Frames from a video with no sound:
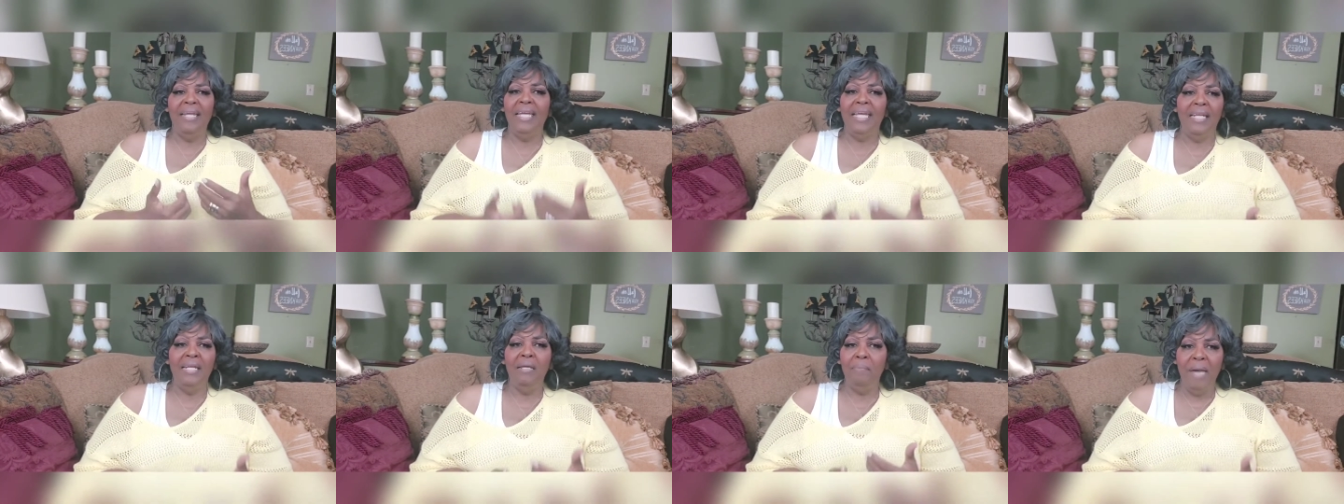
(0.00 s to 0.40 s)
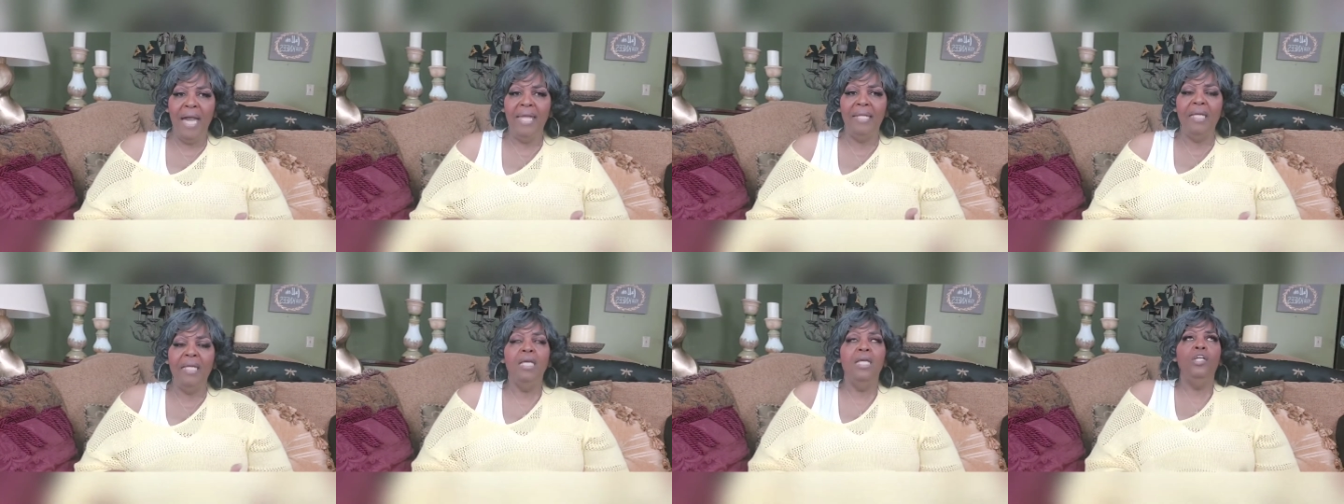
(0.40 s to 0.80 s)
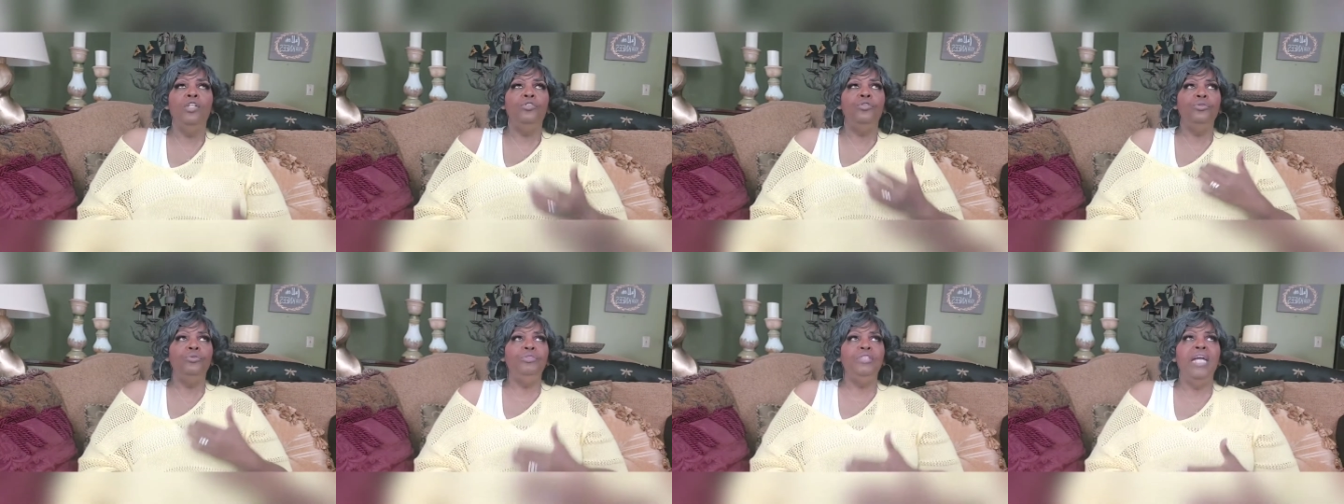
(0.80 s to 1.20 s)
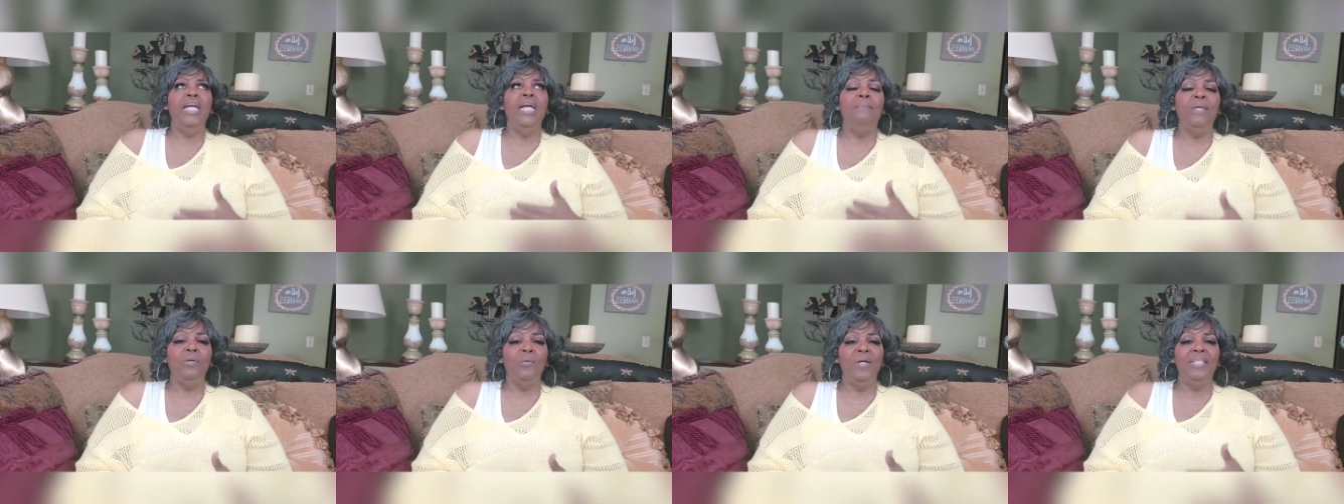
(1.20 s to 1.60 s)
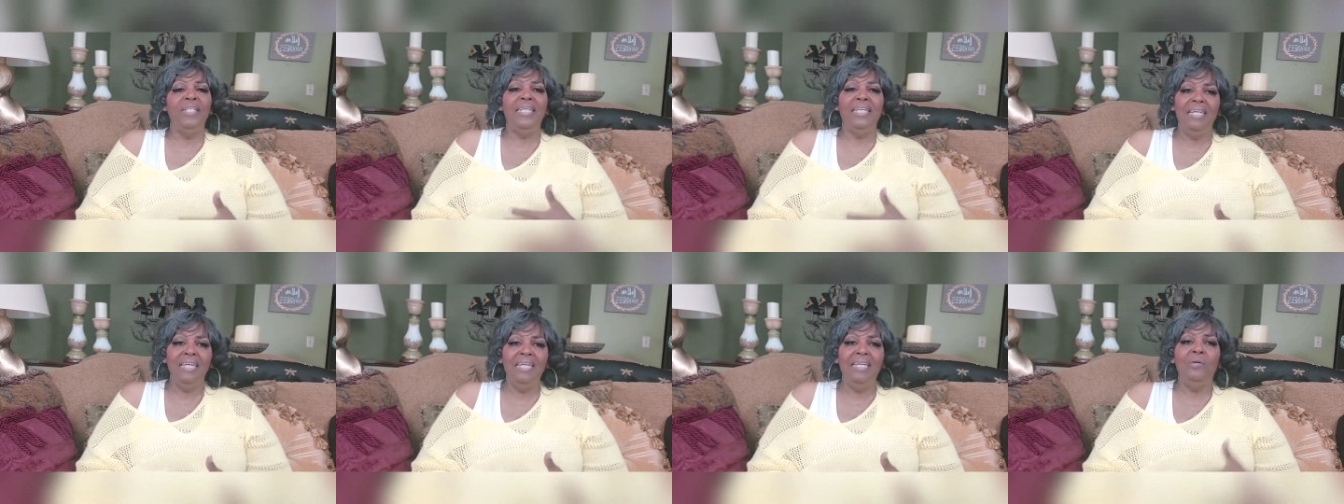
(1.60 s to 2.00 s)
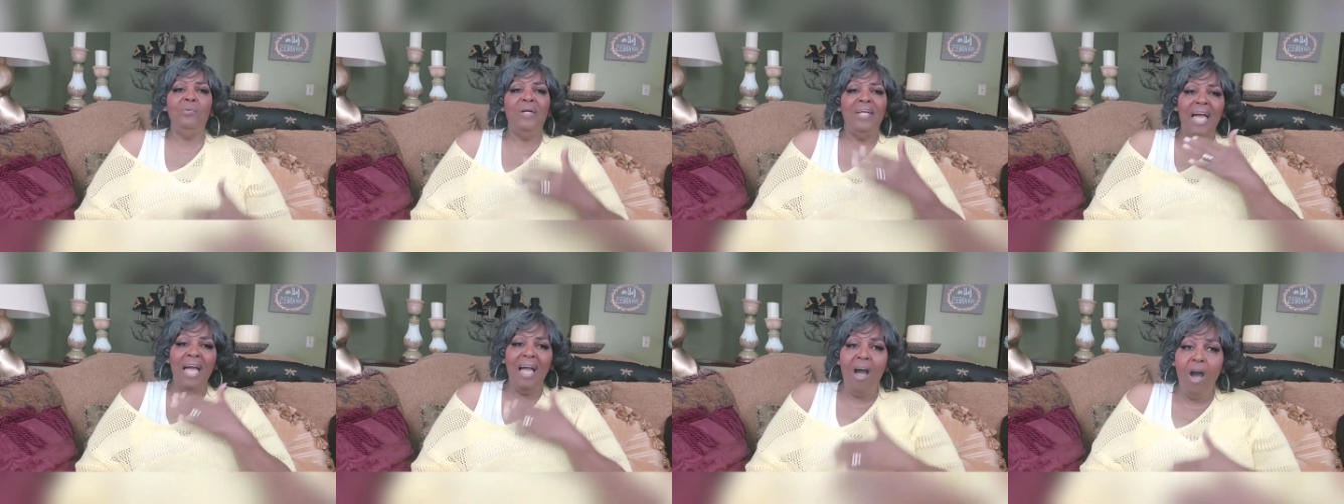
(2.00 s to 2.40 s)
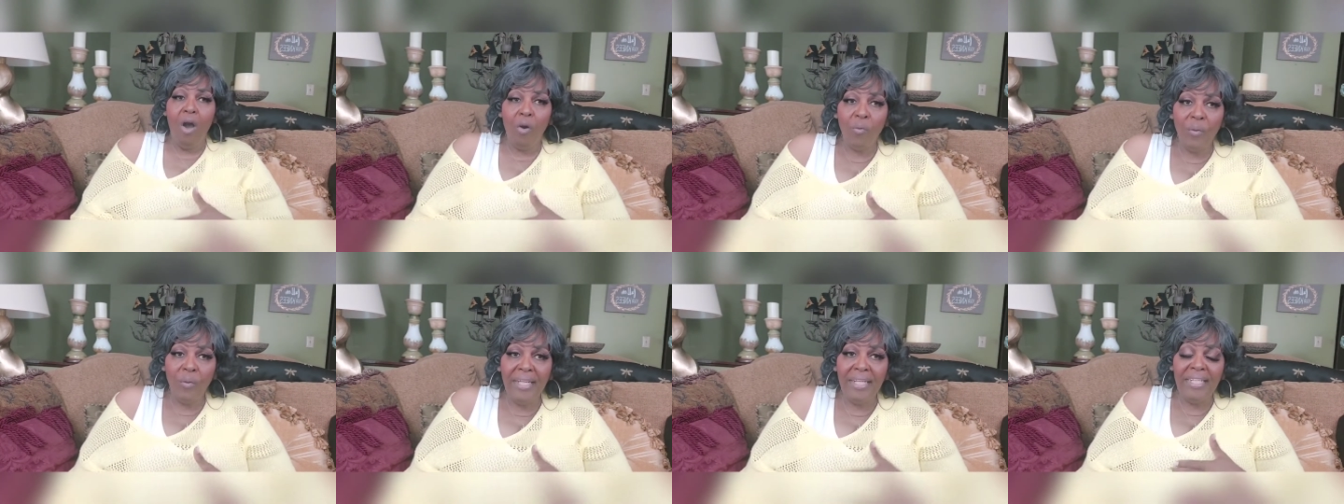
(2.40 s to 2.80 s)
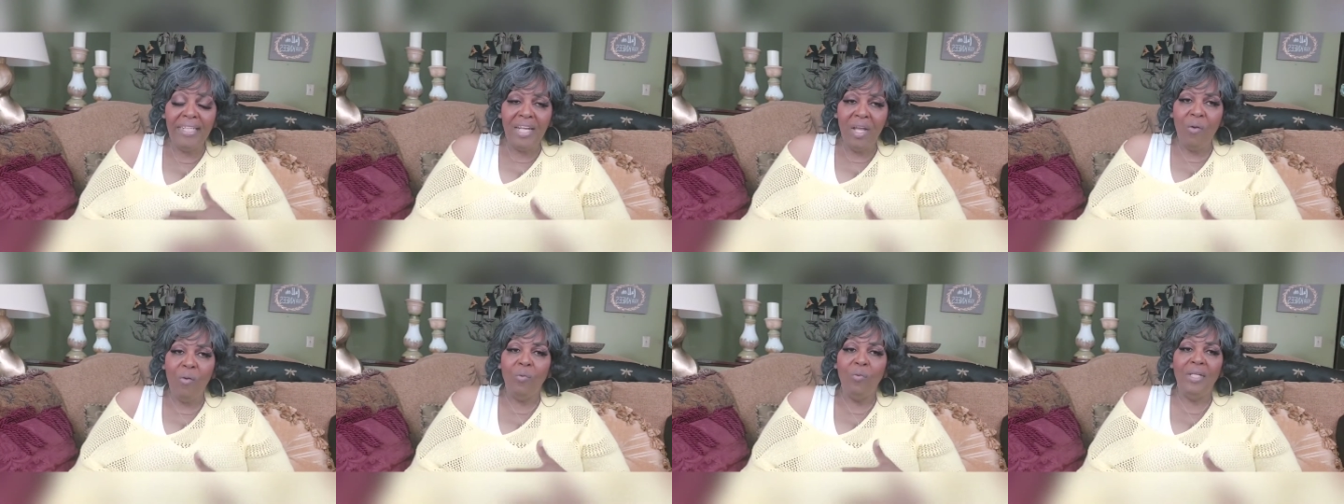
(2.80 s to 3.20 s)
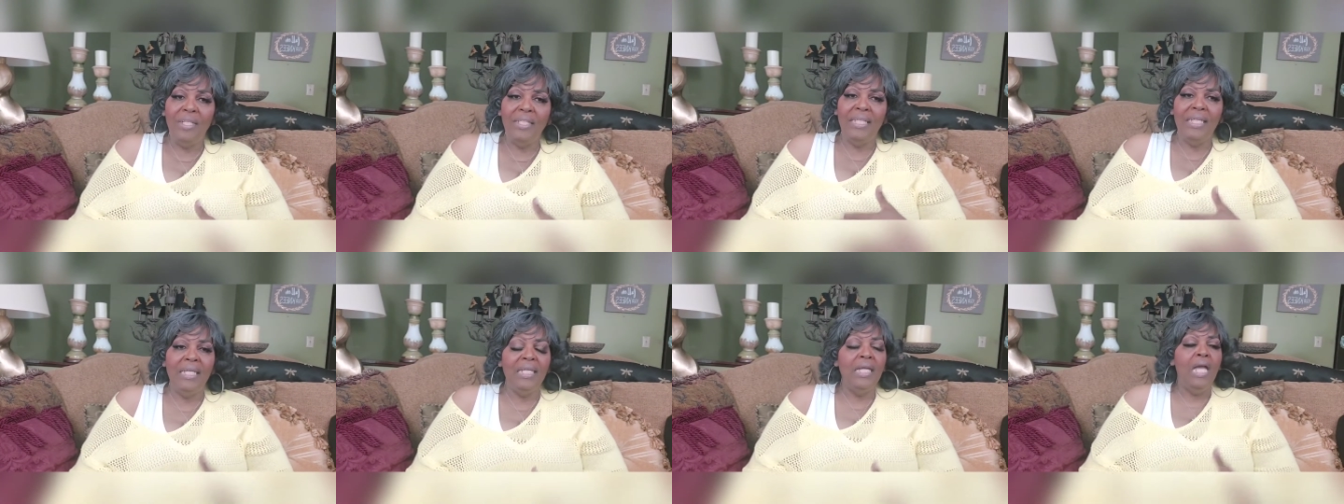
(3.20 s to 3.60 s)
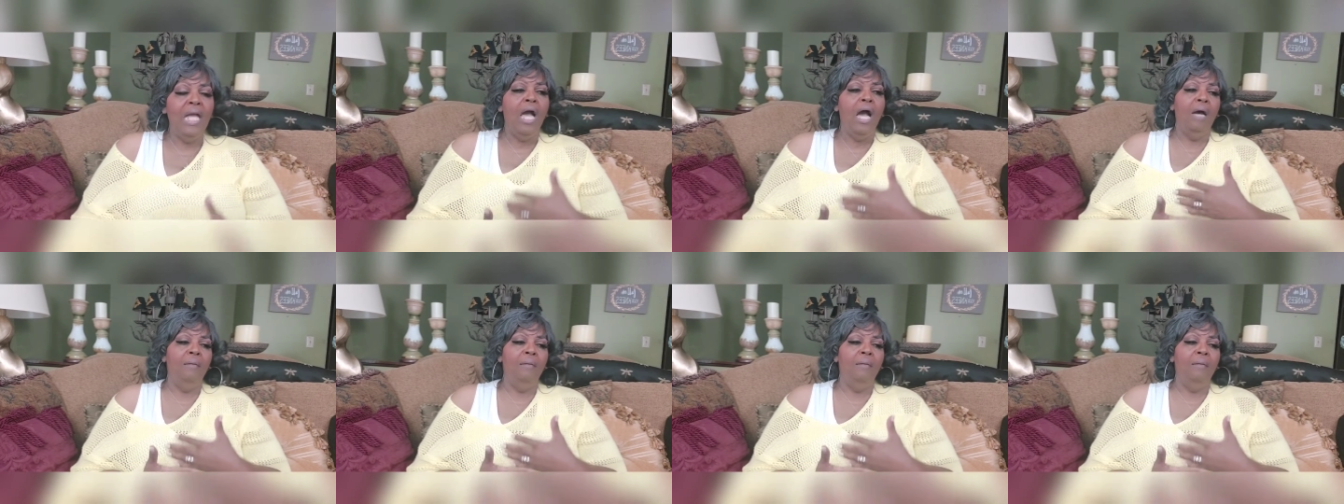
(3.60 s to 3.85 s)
anybody to tell me what to eat when I already know what to eat.